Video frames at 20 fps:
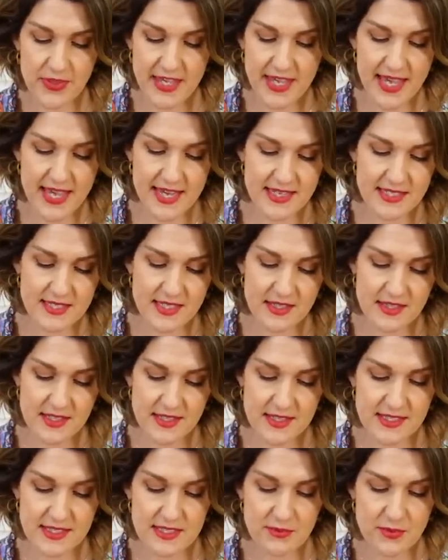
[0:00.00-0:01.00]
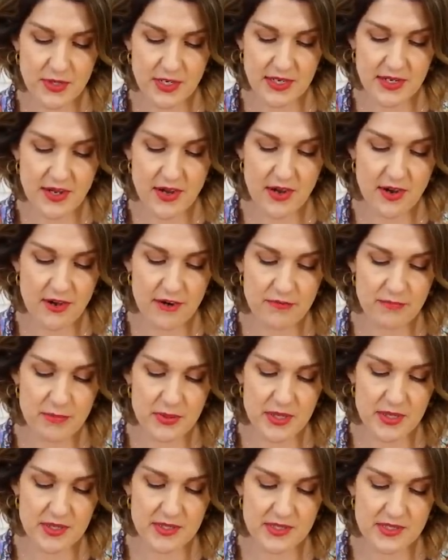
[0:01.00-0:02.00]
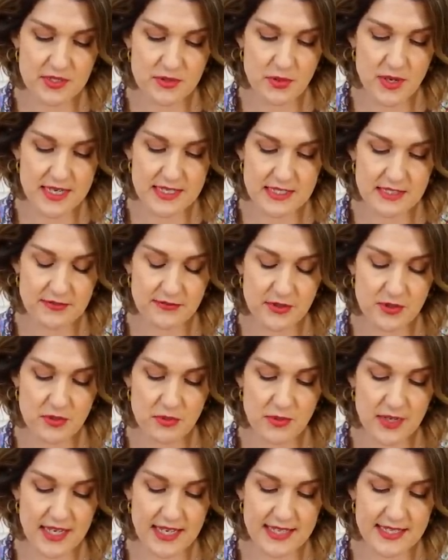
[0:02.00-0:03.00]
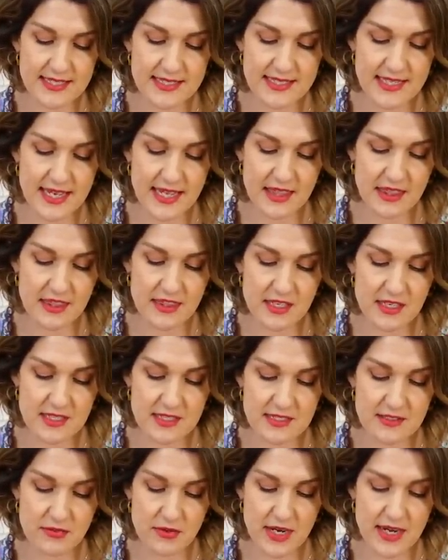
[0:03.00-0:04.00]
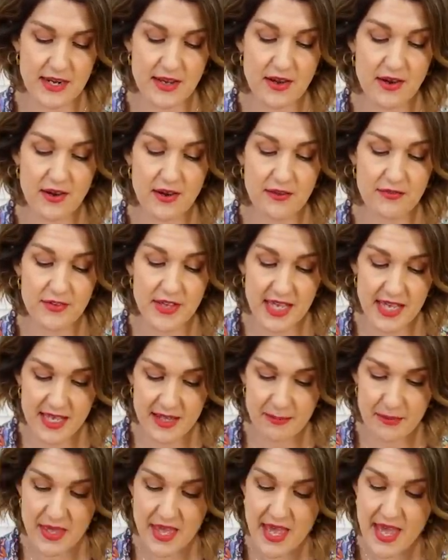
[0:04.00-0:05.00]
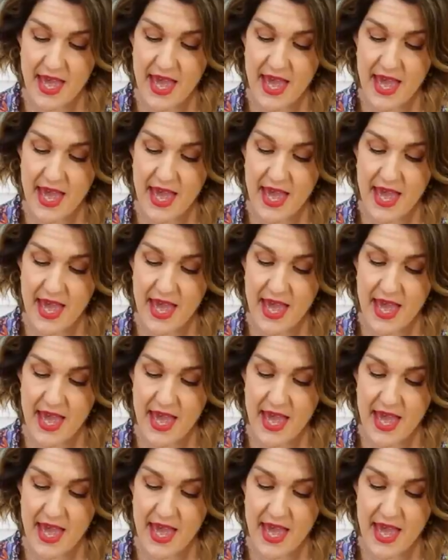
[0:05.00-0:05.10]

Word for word: The 8's a 31 and a half bust, 24 waist and 33 and a half hip.